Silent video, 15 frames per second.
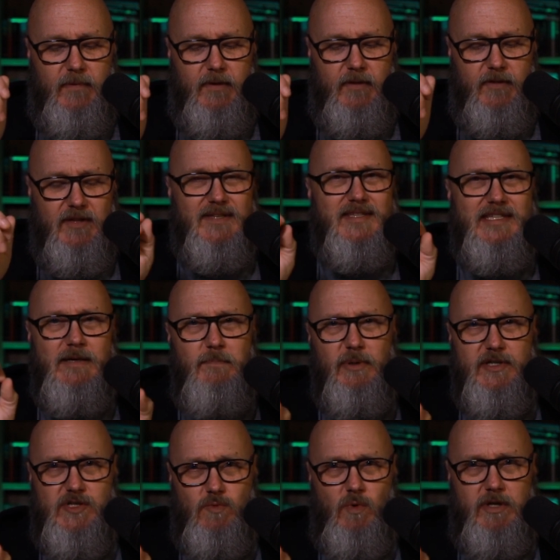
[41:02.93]
The
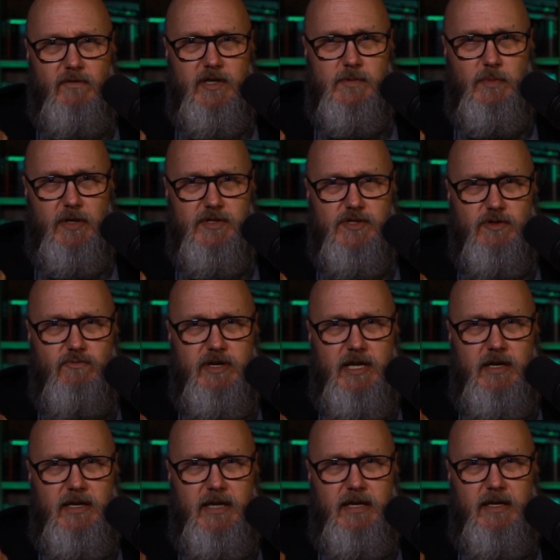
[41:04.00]
simplest one of these books to
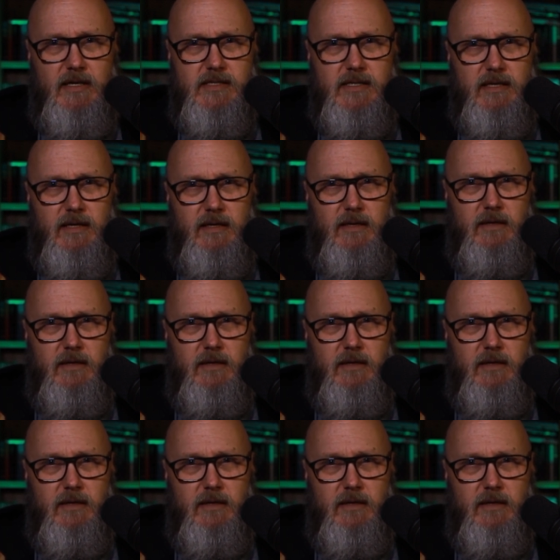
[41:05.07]
read is